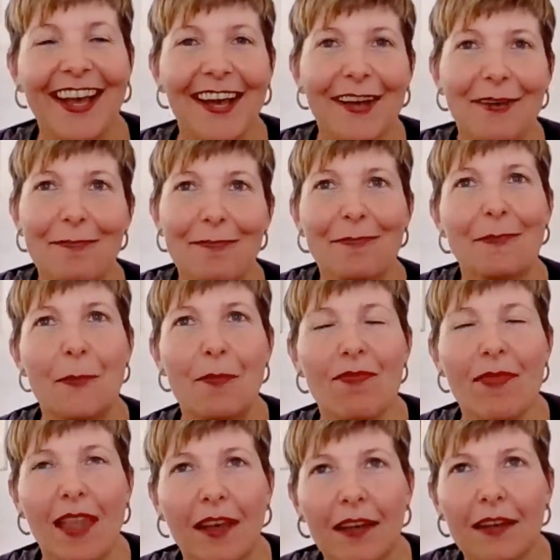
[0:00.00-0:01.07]
Um,
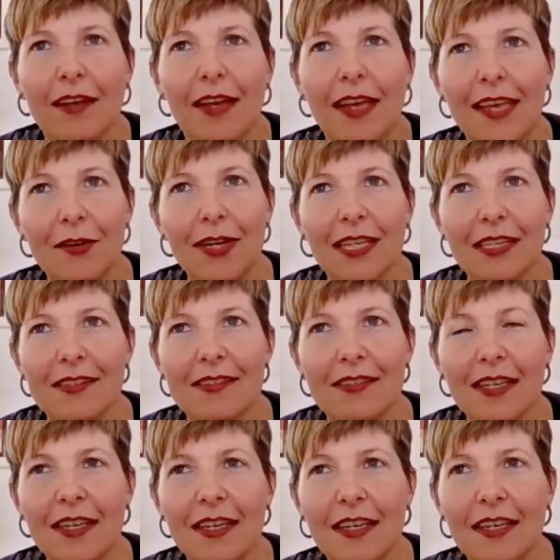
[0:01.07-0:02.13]
Erik, is
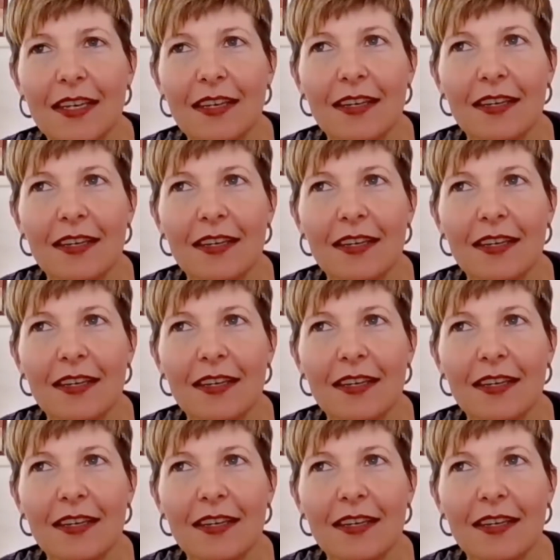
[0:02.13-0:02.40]
there?